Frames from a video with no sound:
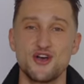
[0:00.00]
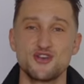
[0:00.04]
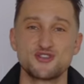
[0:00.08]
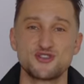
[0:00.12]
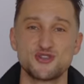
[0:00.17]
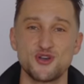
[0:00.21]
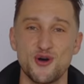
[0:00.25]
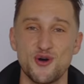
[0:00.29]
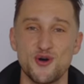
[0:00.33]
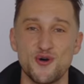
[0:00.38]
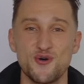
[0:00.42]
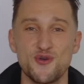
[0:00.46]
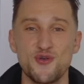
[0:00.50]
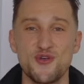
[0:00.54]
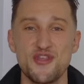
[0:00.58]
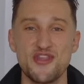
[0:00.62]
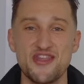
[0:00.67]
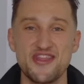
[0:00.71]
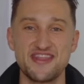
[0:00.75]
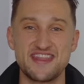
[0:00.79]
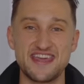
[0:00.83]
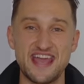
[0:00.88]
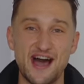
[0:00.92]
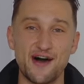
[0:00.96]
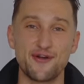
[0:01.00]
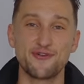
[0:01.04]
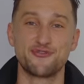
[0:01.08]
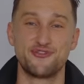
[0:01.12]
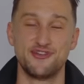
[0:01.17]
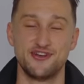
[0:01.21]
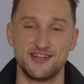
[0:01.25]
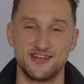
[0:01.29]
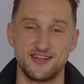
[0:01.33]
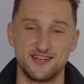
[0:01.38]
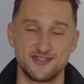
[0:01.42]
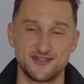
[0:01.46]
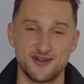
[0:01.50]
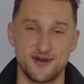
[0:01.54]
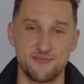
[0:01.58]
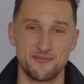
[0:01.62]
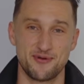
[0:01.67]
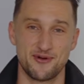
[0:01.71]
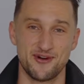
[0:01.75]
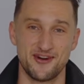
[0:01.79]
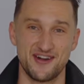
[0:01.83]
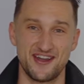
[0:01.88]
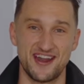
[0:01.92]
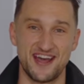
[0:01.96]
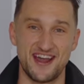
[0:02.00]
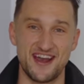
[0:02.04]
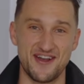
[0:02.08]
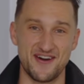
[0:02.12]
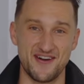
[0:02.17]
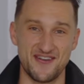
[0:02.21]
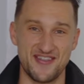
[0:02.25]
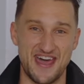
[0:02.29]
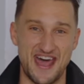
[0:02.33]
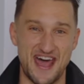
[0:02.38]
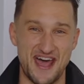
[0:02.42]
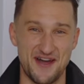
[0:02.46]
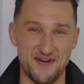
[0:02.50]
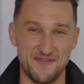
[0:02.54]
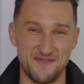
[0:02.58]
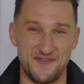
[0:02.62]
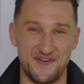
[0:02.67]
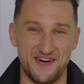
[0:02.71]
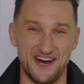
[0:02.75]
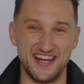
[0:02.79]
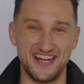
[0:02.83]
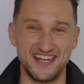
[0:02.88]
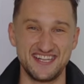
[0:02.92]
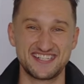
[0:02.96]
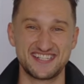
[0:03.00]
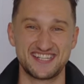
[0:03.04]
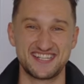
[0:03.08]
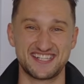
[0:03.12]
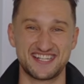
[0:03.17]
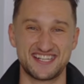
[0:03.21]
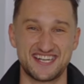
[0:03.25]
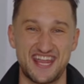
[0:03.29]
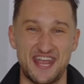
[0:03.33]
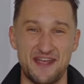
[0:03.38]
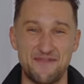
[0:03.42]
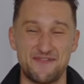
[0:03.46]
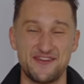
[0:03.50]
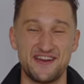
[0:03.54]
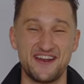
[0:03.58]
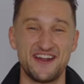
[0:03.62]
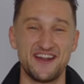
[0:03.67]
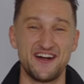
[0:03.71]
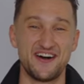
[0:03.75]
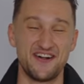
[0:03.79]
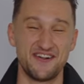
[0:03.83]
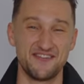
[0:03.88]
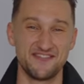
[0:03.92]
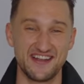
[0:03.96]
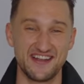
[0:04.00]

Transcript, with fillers: So the outfit is on point, I know that much, just keeping it all